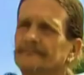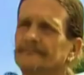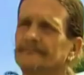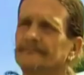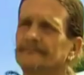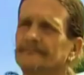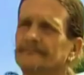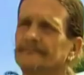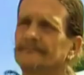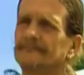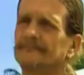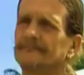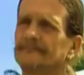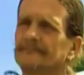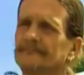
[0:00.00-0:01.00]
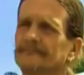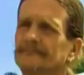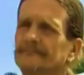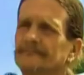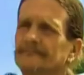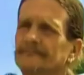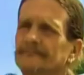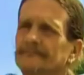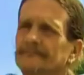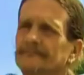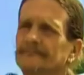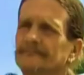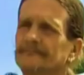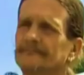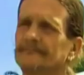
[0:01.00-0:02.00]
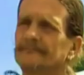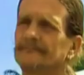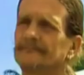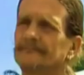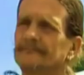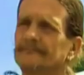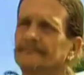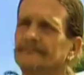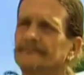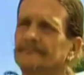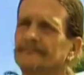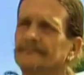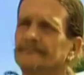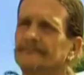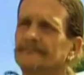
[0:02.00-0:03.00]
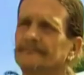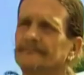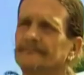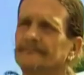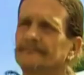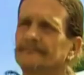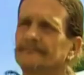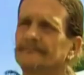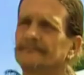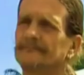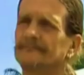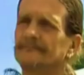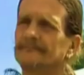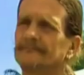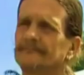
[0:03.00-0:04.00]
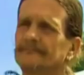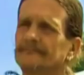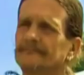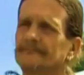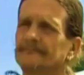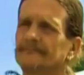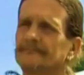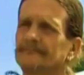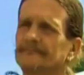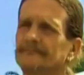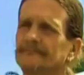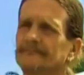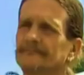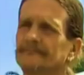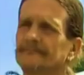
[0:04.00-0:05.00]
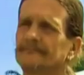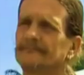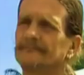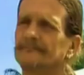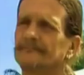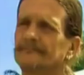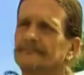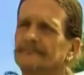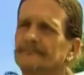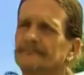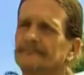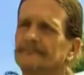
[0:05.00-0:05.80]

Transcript: No words are spoken by the person on screen.